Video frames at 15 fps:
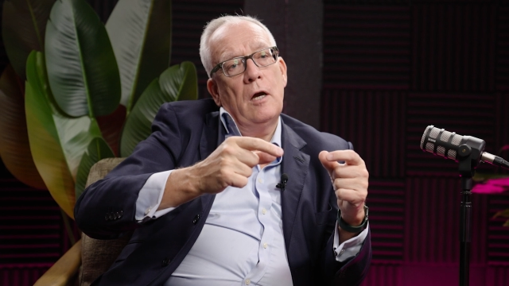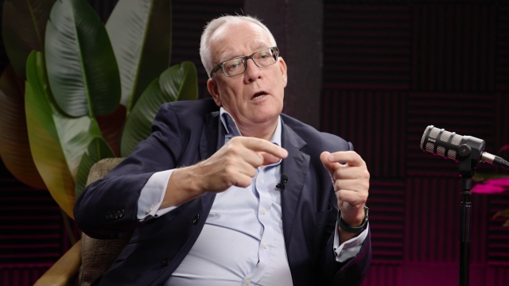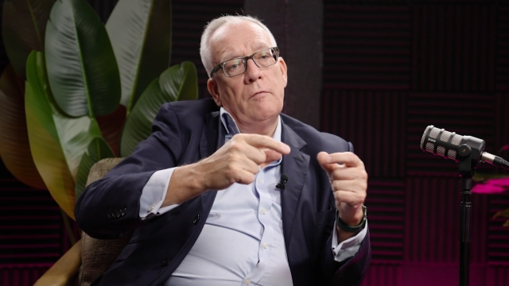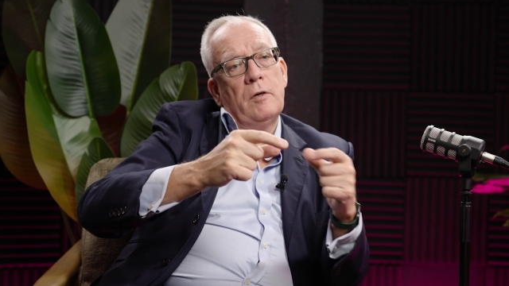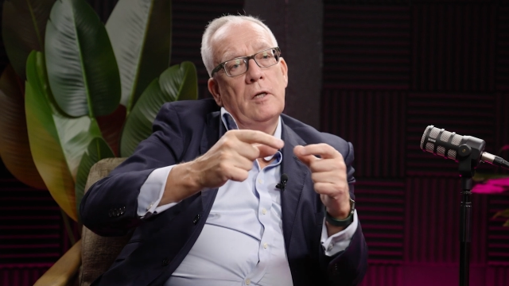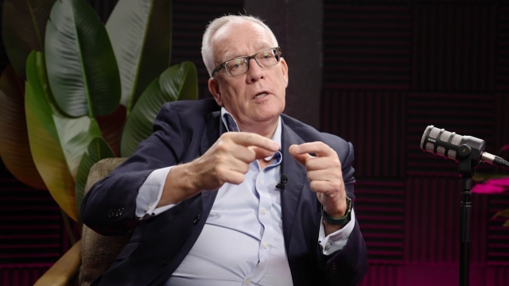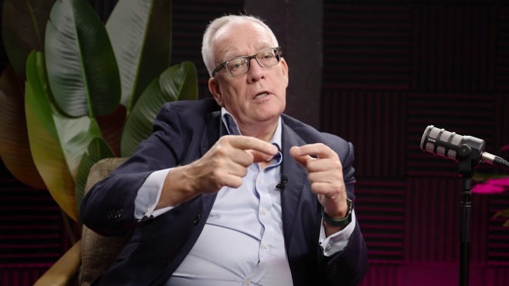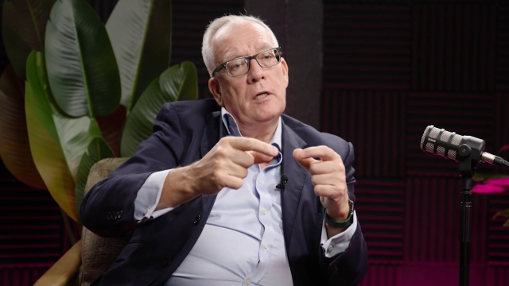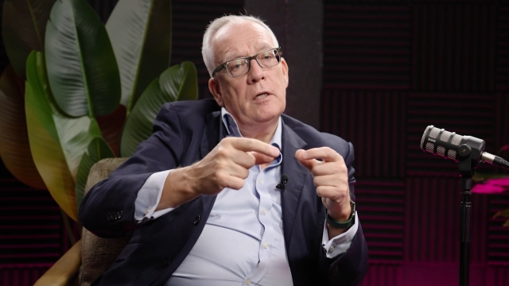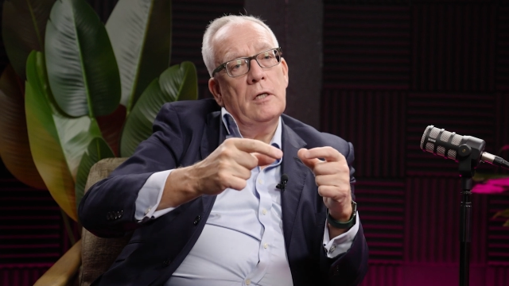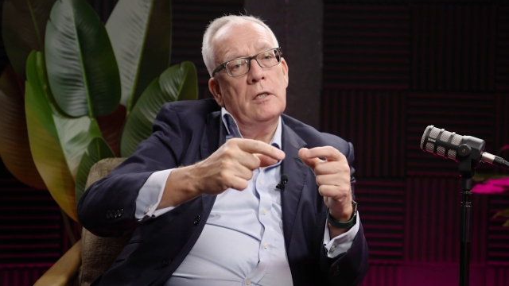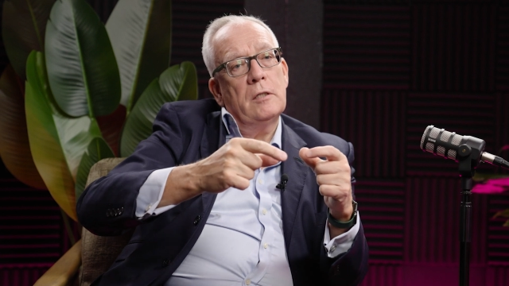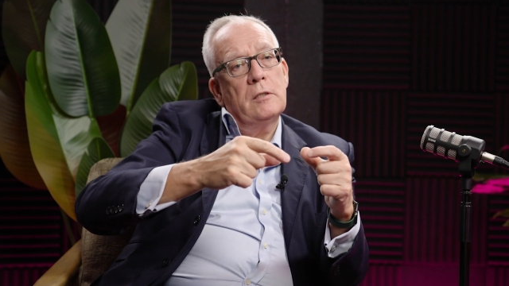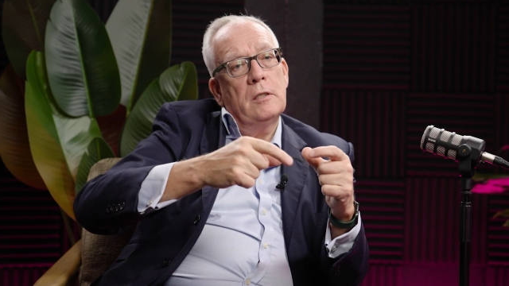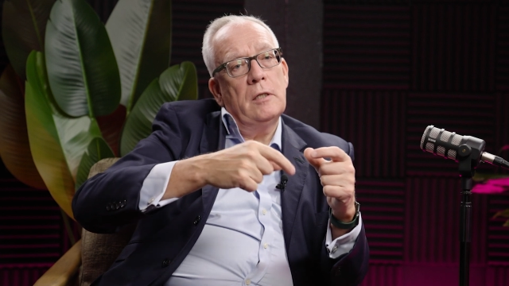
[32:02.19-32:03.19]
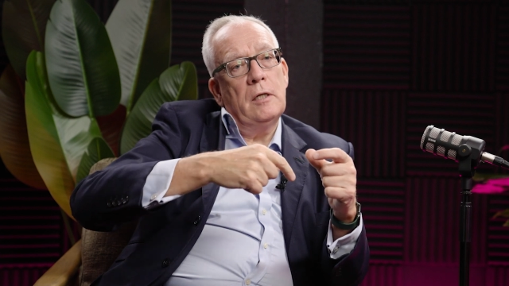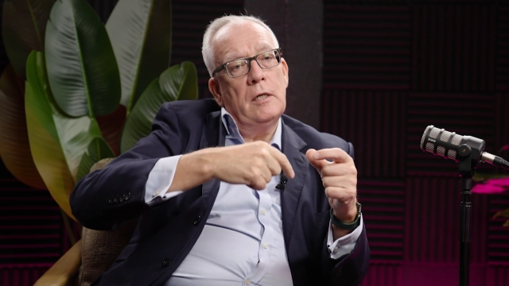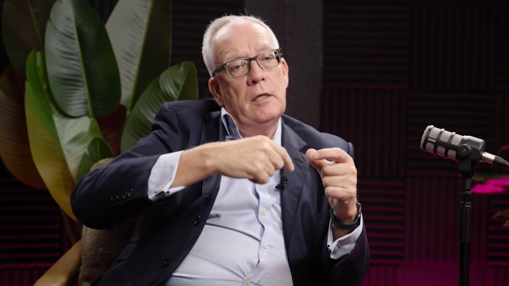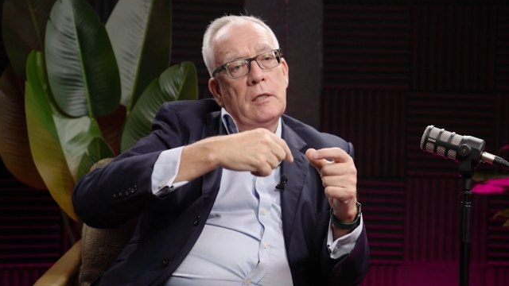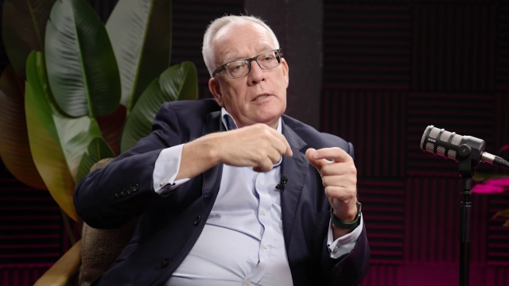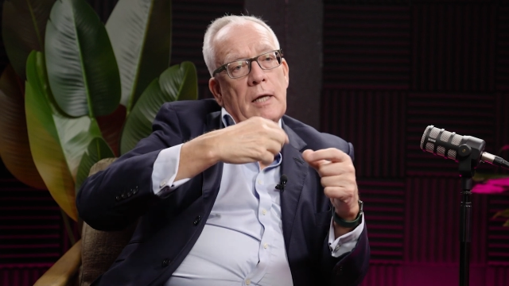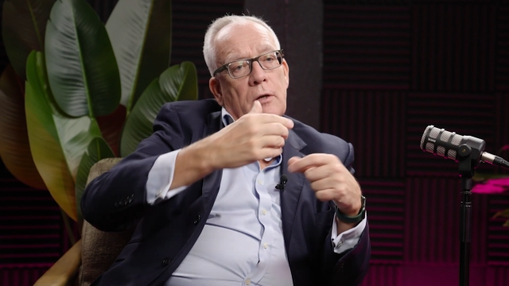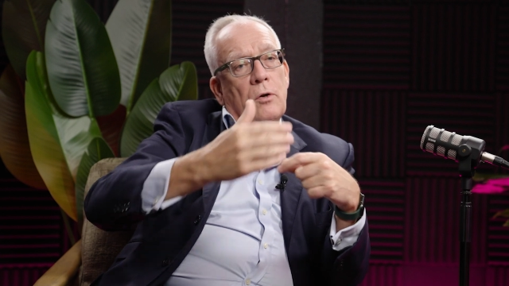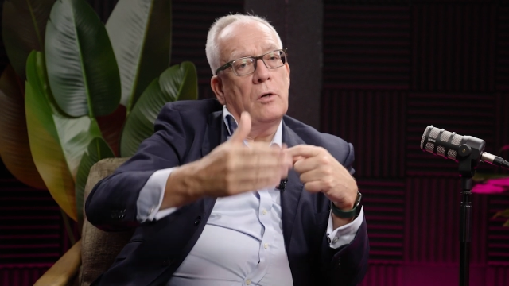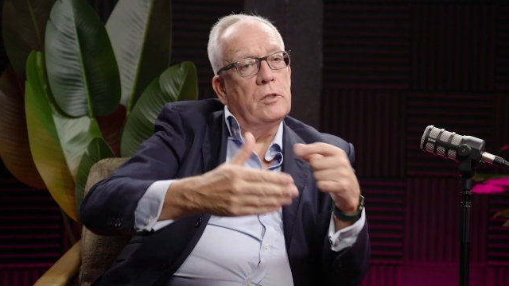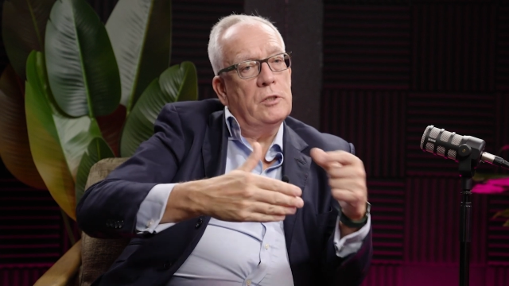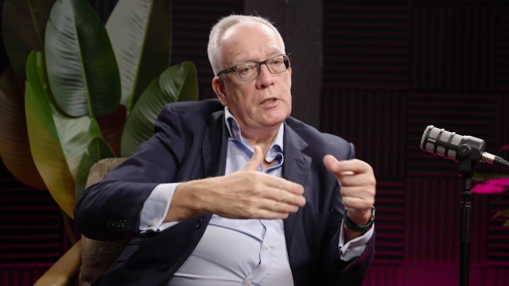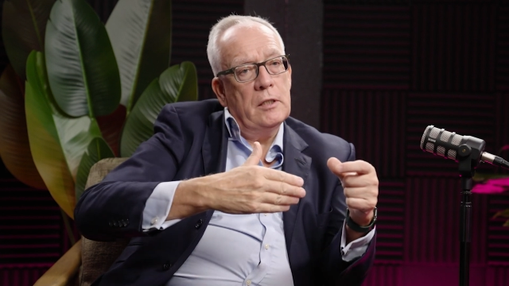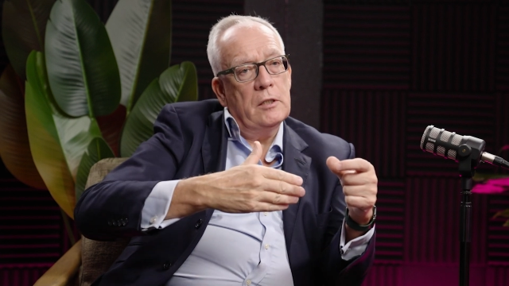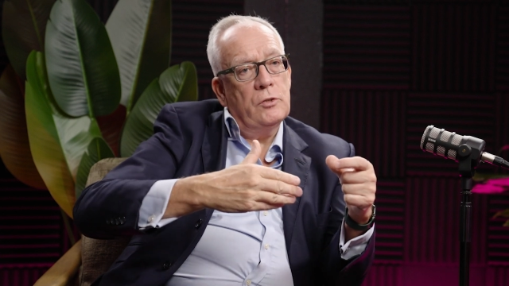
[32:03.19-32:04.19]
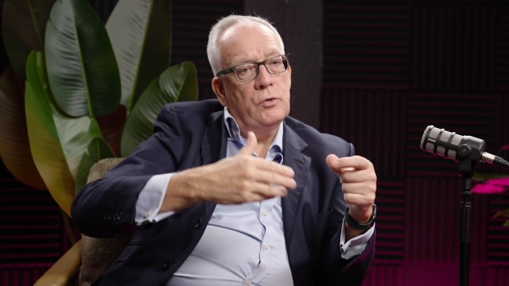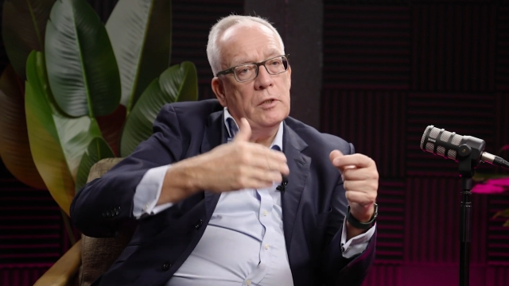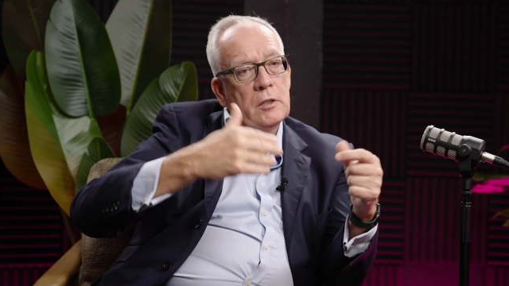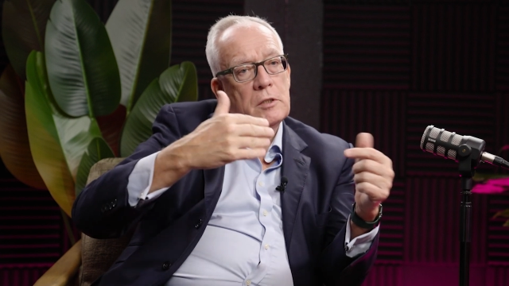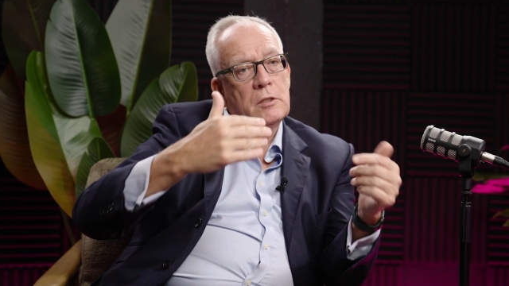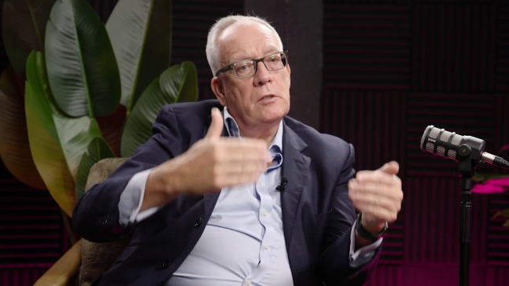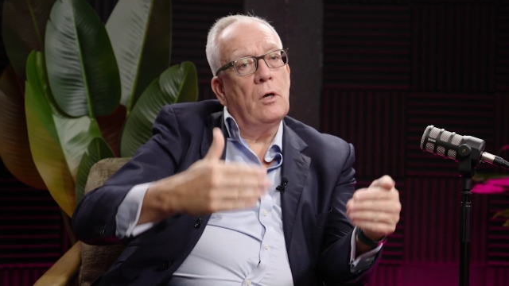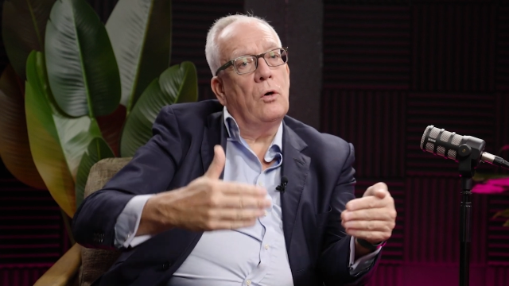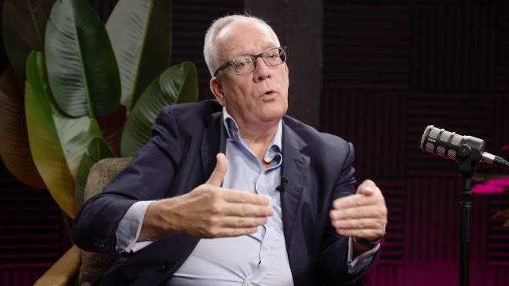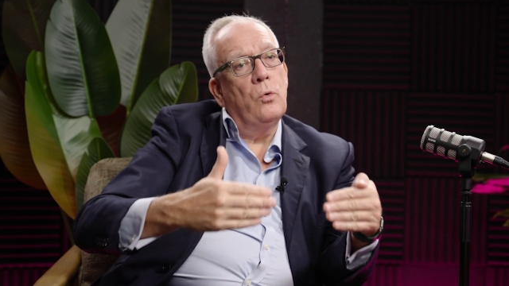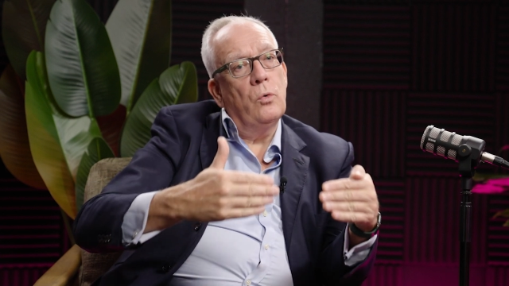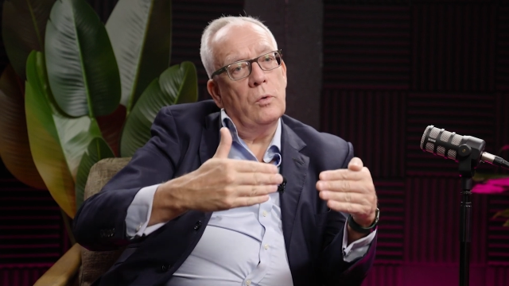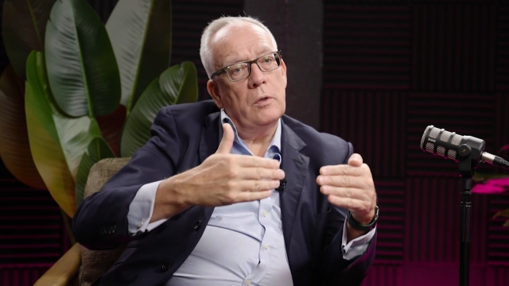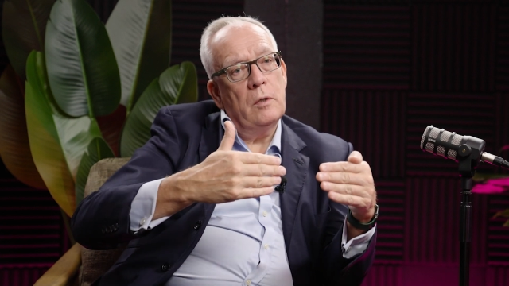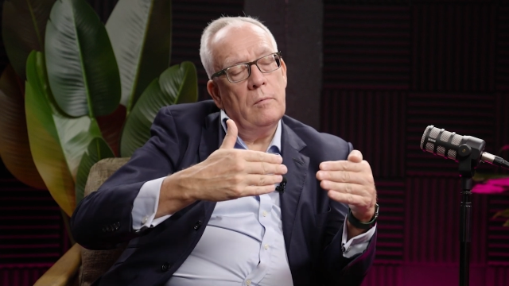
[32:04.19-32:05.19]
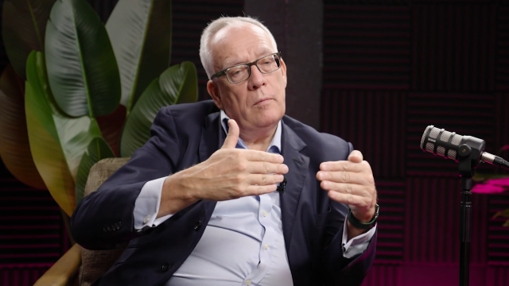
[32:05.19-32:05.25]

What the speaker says: over years, the technology industry has sold